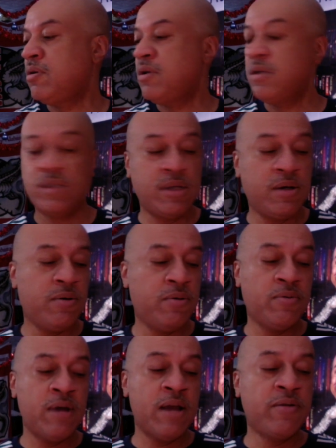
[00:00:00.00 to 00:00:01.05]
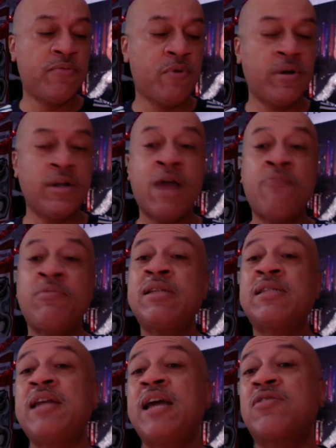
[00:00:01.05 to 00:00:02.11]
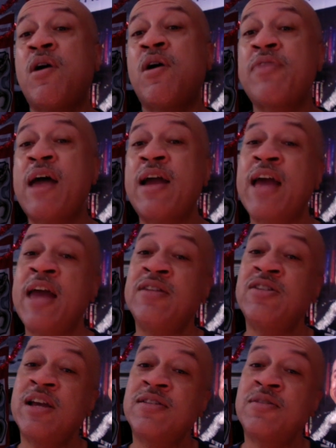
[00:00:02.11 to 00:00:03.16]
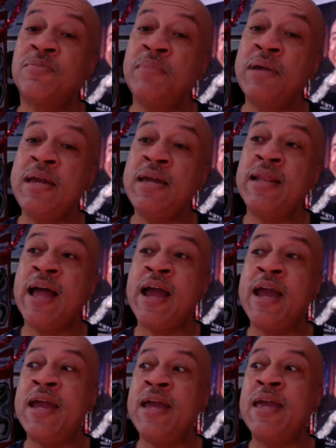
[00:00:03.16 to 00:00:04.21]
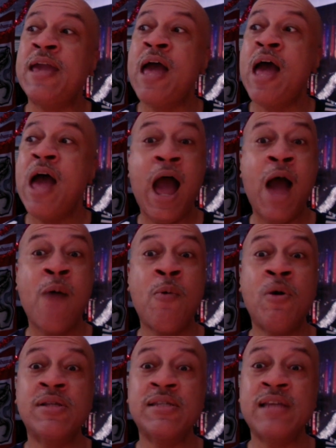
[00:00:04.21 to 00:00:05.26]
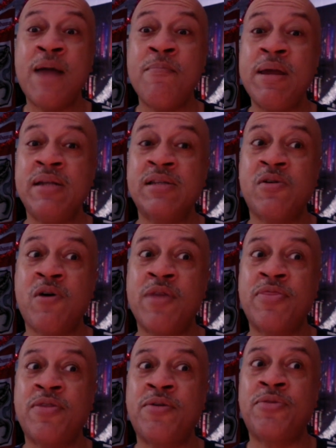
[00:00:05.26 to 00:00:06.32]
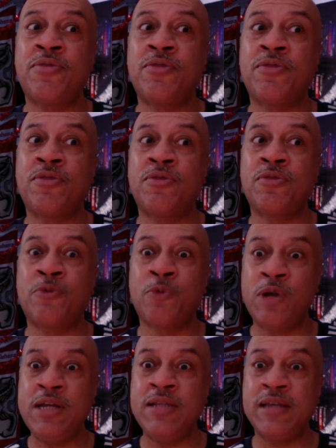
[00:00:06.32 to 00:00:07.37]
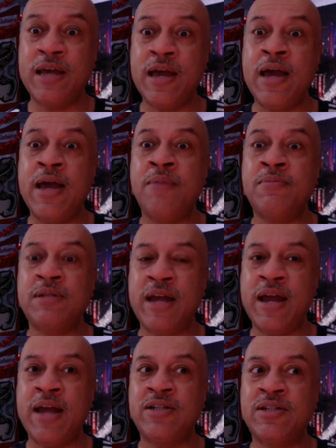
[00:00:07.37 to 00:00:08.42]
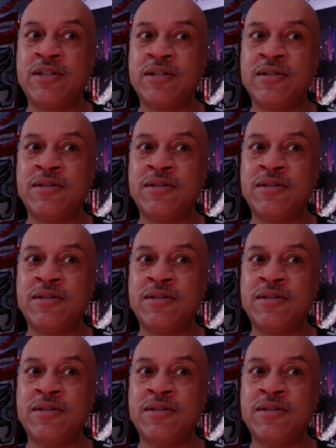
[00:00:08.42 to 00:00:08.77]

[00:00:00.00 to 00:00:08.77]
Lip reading: So I look forward to that. But this next author I got a chance to meet, like I wanna say I met this author 3 times last year.